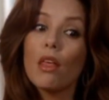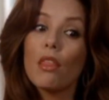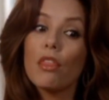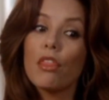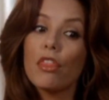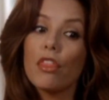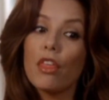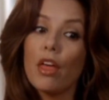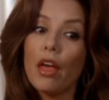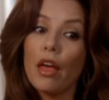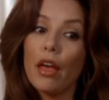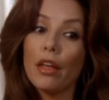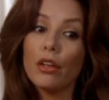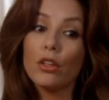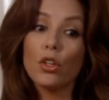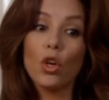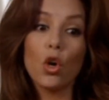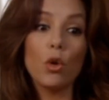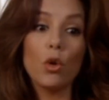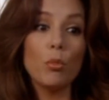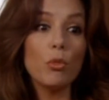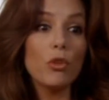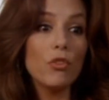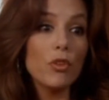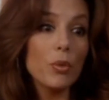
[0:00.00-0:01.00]
Then
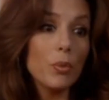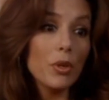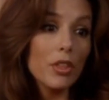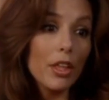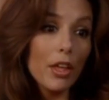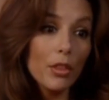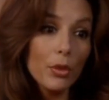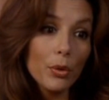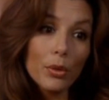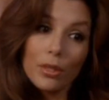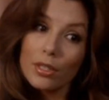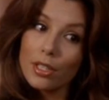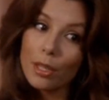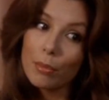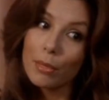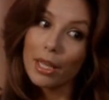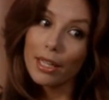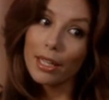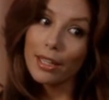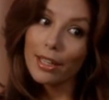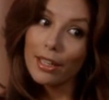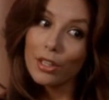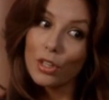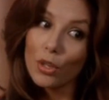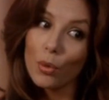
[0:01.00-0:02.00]
go move in with Heather because I'm
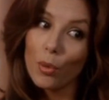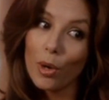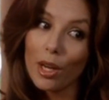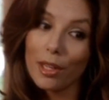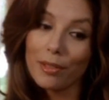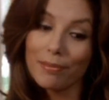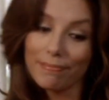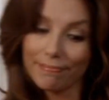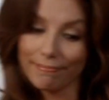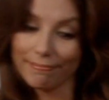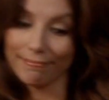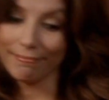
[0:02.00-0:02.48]
not getting you one.